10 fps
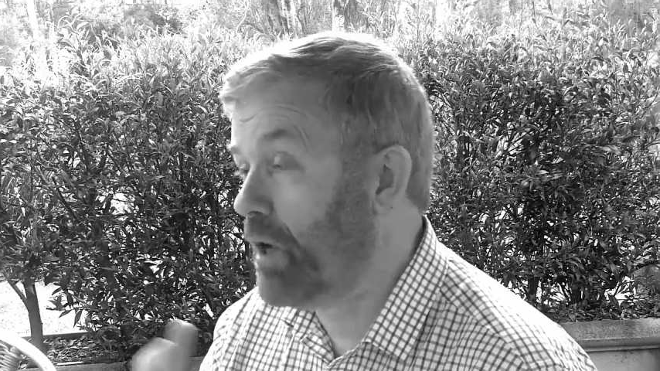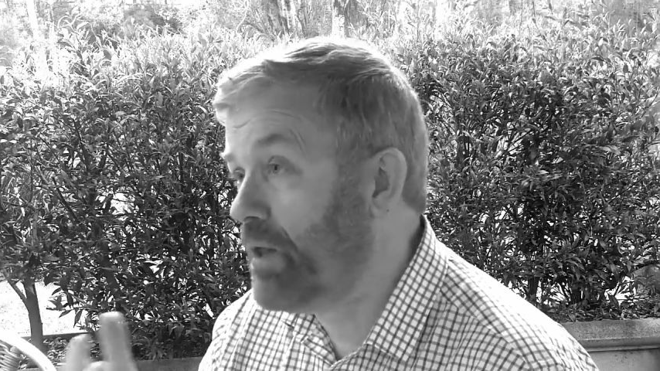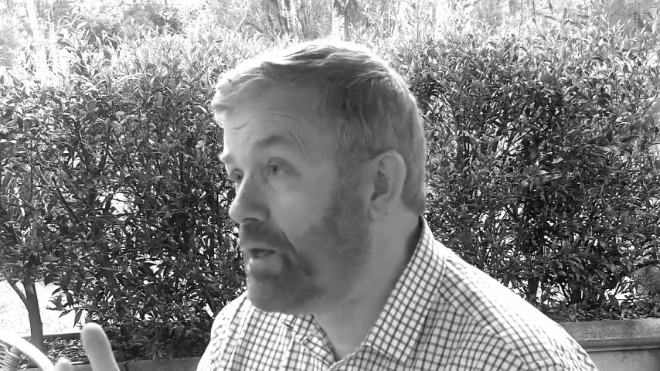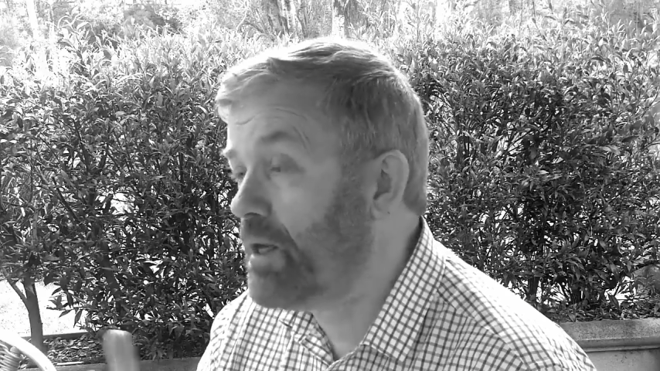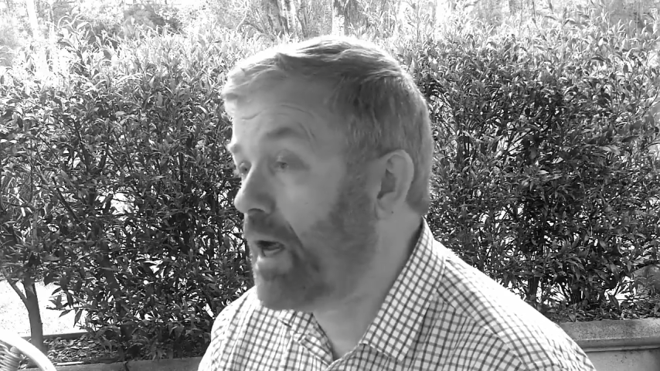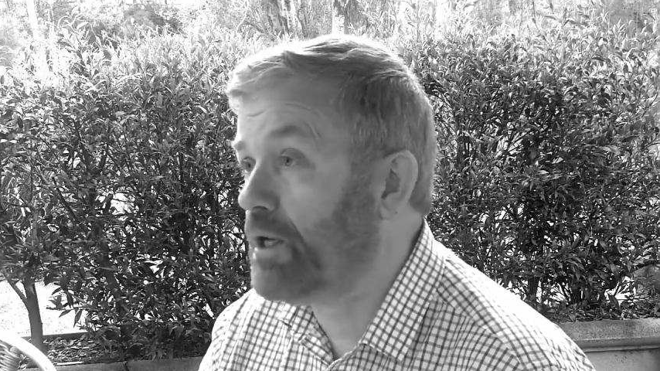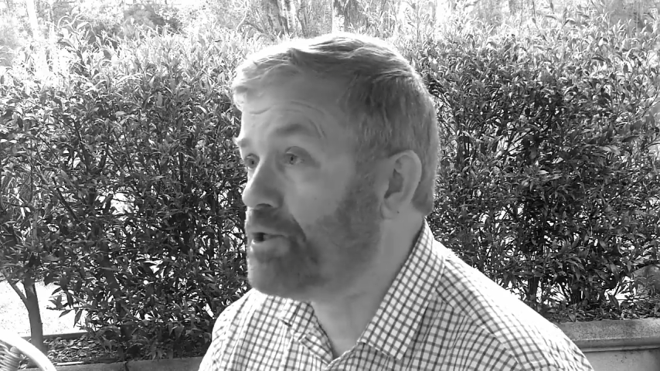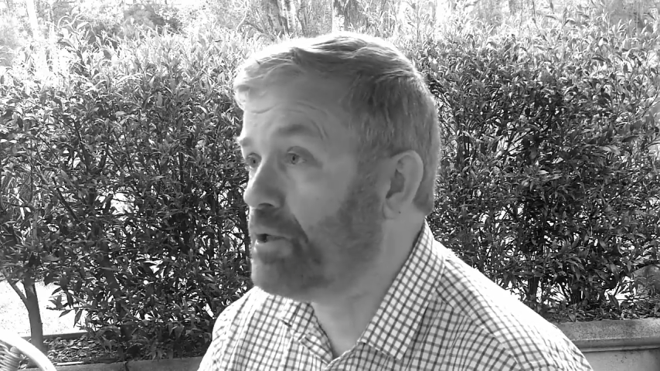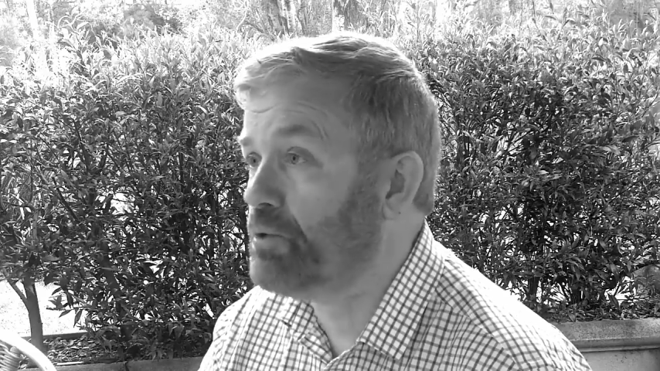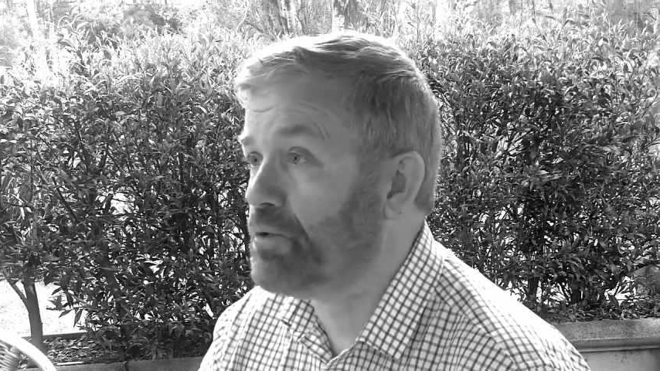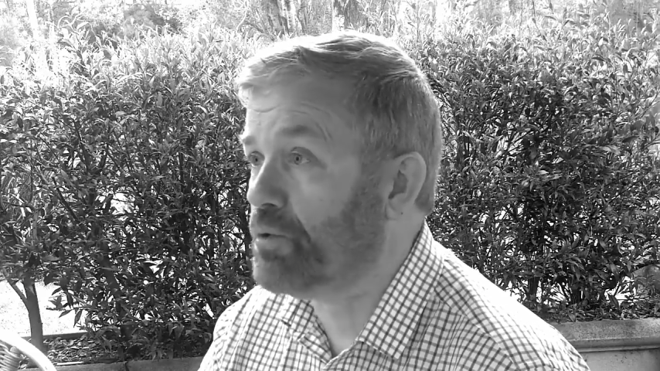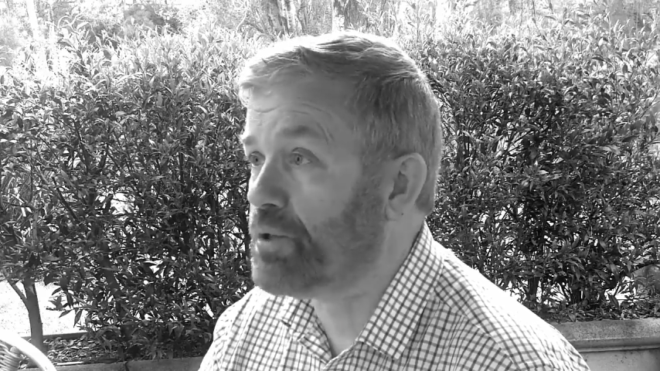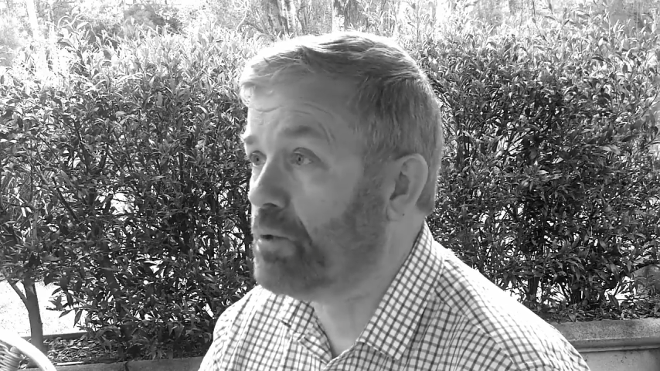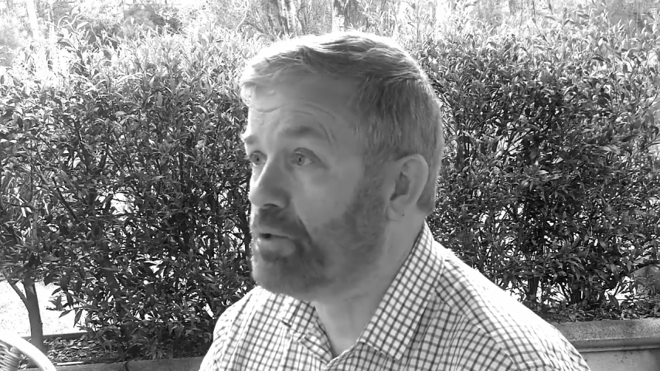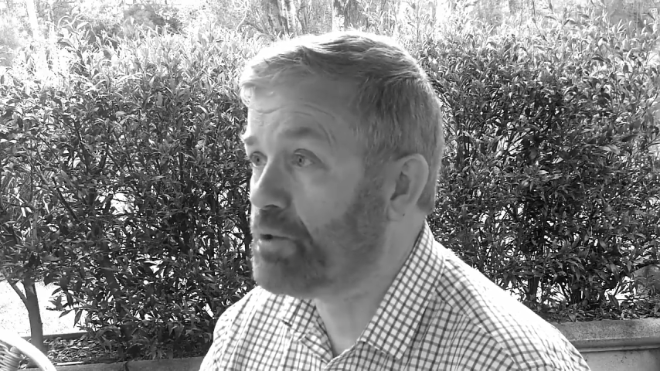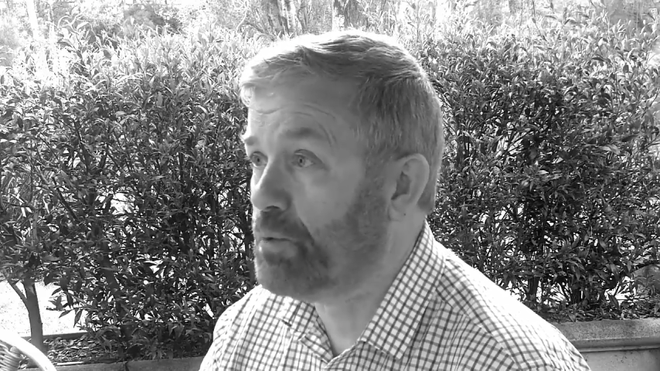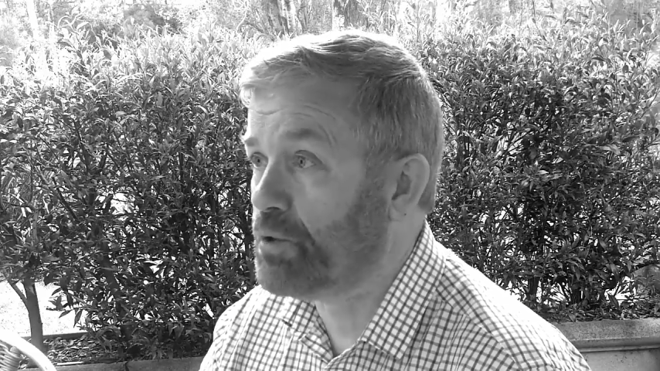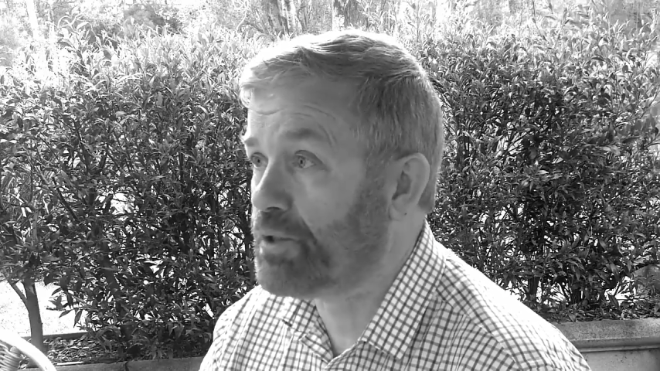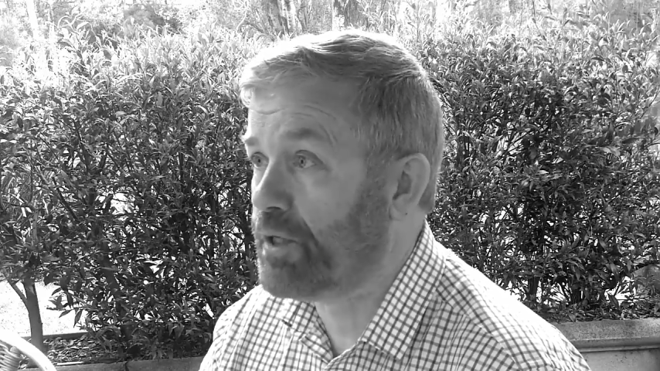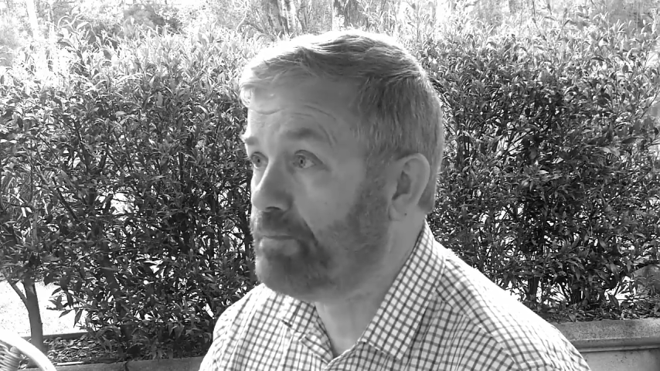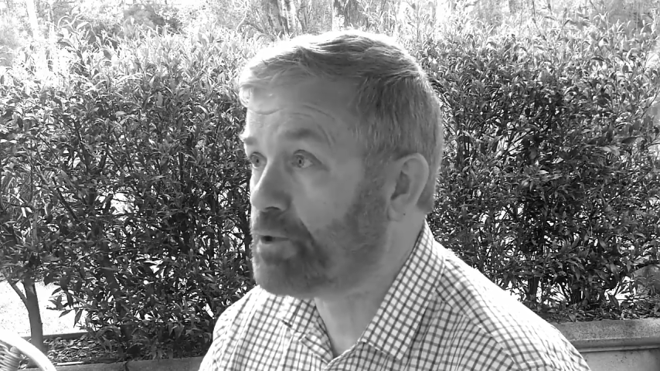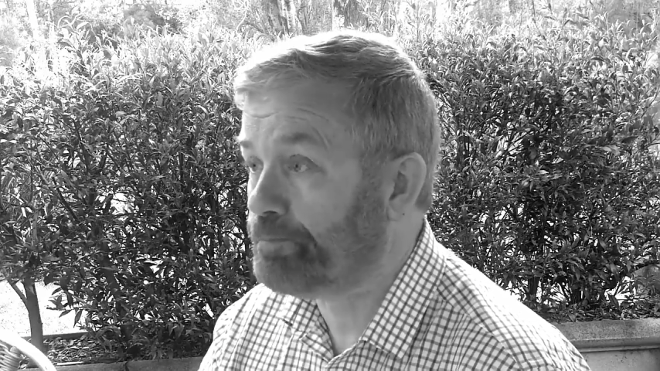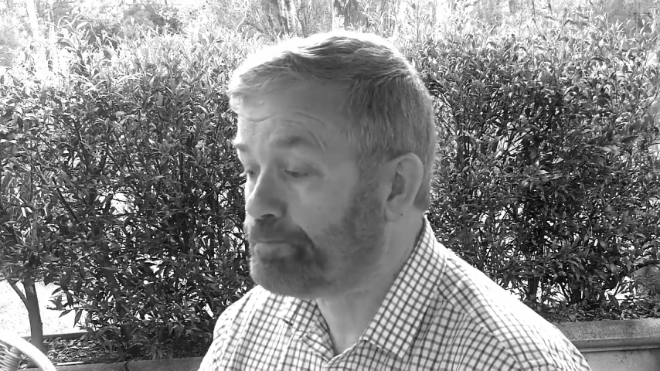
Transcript: um, and the analogy was also with sports teams.